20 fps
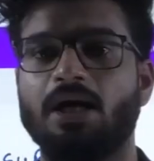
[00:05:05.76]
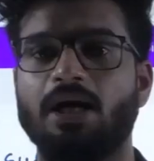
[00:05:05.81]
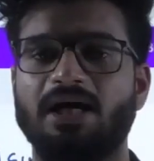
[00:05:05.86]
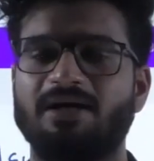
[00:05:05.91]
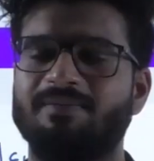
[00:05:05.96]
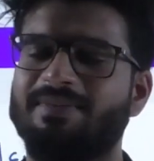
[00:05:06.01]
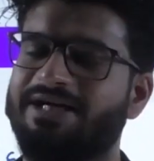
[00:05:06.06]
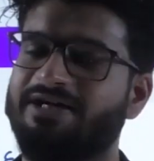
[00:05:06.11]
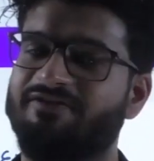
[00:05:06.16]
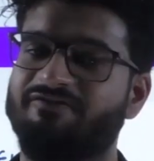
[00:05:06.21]

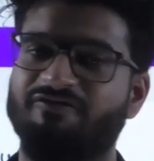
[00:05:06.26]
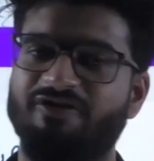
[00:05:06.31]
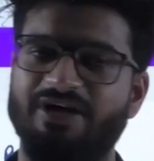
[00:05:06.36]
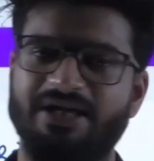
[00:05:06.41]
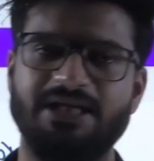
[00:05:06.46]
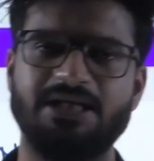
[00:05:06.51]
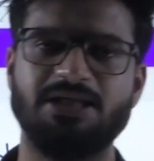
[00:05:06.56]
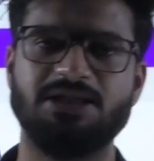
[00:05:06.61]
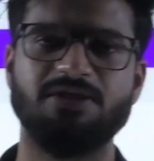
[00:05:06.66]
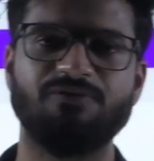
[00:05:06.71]
I'll make it
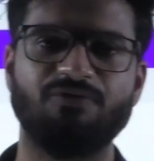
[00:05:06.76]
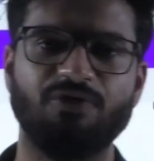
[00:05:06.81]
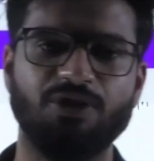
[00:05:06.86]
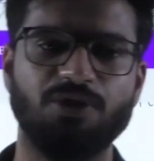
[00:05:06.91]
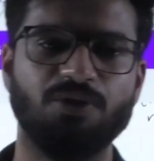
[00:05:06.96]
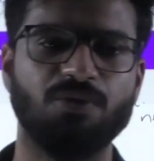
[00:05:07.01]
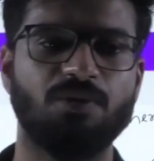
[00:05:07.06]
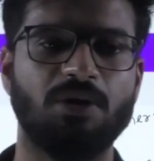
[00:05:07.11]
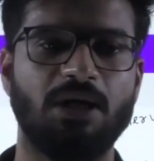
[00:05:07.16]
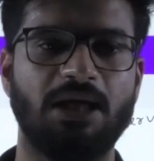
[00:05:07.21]
very easy for
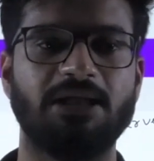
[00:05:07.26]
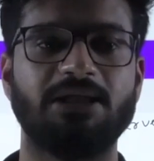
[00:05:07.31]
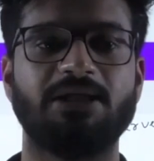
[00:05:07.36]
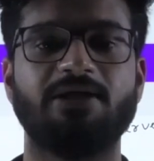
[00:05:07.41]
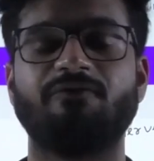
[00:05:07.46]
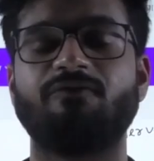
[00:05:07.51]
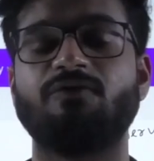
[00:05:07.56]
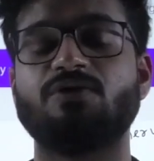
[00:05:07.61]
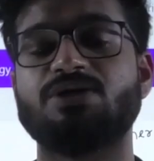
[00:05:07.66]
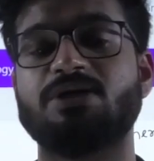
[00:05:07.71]
you. I'll
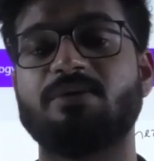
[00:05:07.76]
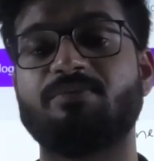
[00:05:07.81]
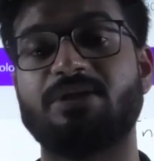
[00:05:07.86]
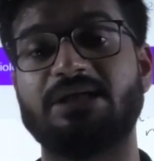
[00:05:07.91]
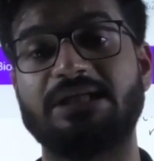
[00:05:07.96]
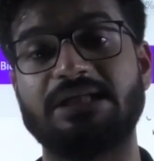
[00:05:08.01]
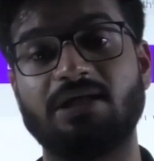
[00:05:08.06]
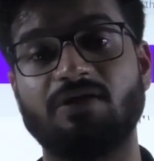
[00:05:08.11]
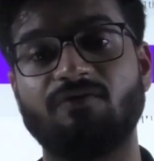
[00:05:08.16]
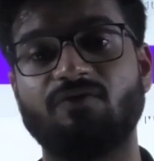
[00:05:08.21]
give you some
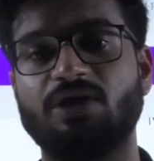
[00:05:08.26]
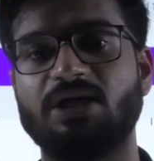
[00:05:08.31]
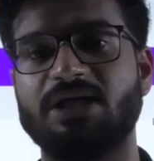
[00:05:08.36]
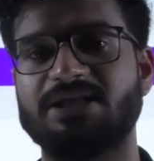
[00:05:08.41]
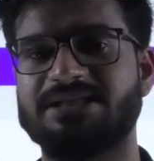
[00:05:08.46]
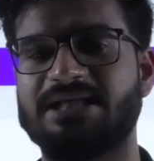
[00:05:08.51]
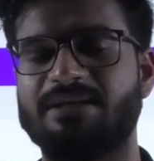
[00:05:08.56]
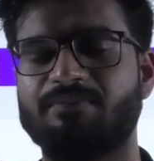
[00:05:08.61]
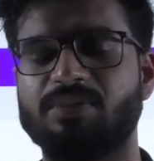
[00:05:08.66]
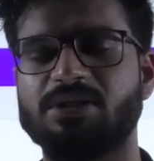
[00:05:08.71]
real world
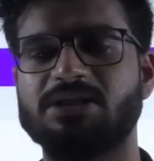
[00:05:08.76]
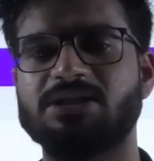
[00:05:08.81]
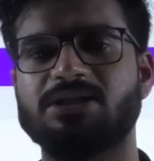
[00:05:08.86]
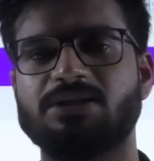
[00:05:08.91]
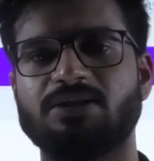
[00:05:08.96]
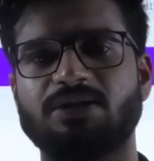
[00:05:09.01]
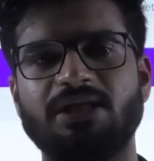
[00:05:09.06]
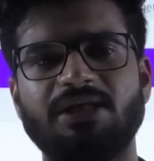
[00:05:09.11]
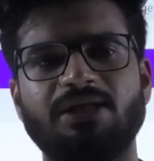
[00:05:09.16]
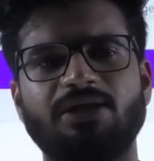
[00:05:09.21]
examples
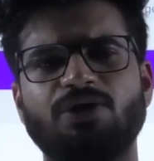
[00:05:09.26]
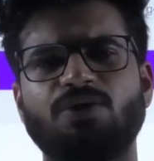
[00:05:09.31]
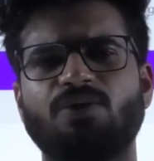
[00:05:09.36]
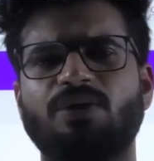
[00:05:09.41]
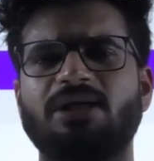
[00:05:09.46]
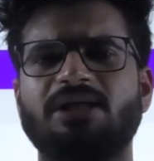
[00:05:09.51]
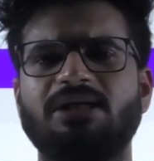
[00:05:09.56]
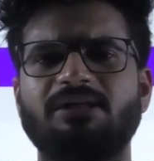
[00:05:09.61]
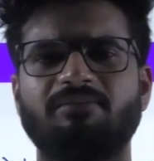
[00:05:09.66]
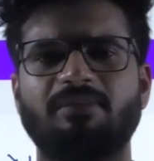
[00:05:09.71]
so that you
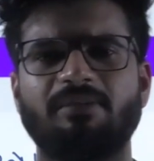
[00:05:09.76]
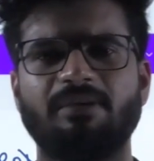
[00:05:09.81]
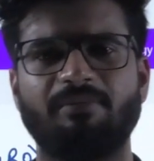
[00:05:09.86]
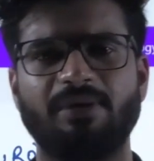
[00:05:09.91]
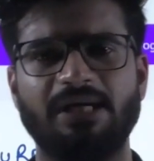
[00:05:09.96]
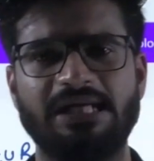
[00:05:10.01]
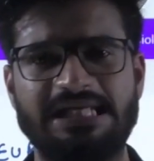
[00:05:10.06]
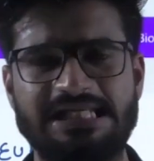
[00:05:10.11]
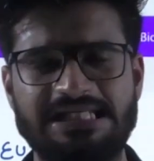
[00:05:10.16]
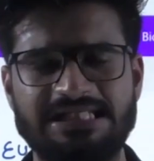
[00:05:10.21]
can
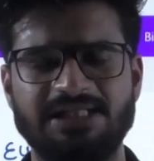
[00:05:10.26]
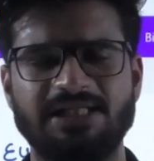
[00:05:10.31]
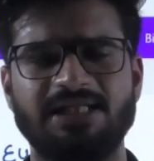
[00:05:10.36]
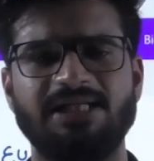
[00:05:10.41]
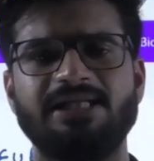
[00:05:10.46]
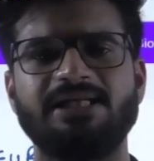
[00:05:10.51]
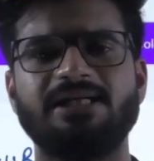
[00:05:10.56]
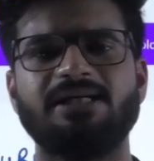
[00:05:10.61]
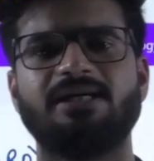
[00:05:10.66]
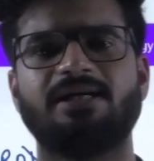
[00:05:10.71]

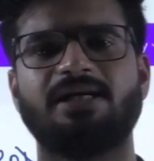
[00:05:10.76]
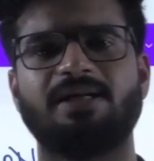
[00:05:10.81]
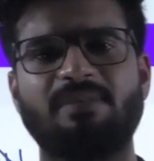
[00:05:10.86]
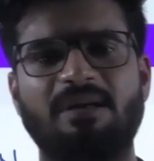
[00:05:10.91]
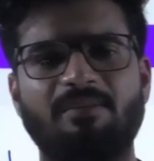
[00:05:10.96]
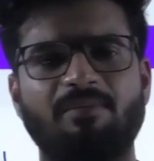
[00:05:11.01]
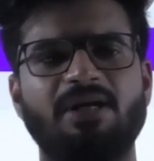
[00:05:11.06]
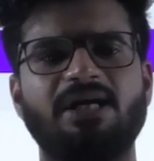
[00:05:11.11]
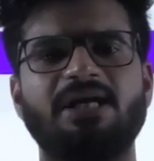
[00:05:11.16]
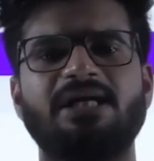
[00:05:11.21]
easily
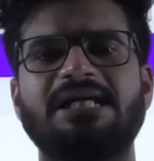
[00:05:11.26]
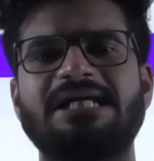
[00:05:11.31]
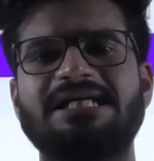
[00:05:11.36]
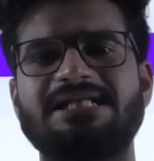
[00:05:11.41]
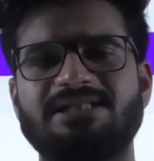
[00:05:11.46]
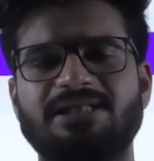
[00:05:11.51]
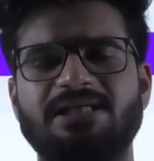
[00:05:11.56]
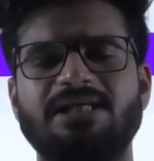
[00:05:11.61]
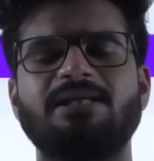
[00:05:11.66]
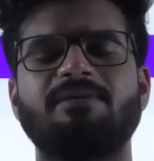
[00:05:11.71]
remember it,
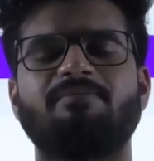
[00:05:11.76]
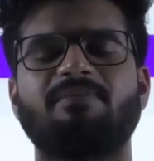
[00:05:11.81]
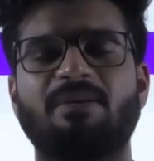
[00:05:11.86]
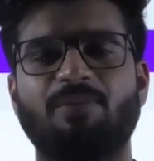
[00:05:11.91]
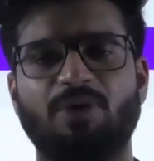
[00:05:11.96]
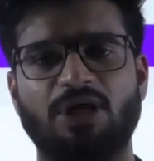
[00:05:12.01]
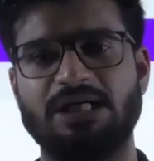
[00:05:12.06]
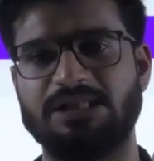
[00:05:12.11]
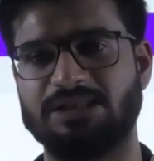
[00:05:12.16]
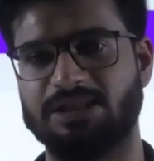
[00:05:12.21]
easily
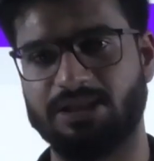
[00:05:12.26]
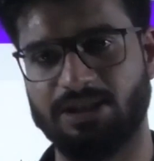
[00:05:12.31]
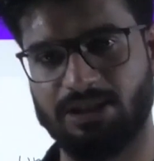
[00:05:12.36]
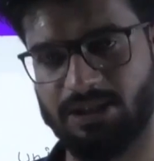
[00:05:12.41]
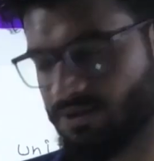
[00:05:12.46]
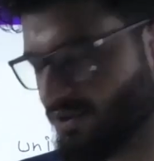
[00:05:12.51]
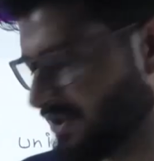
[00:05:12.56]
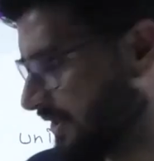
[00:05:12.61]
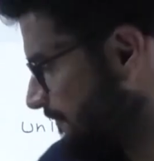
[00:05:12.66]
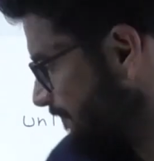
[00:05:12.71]
memorize it.
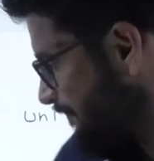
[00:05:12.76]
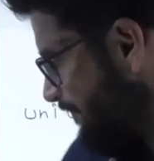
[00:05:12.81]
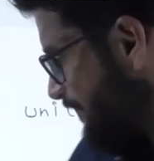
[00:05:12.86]
Okay.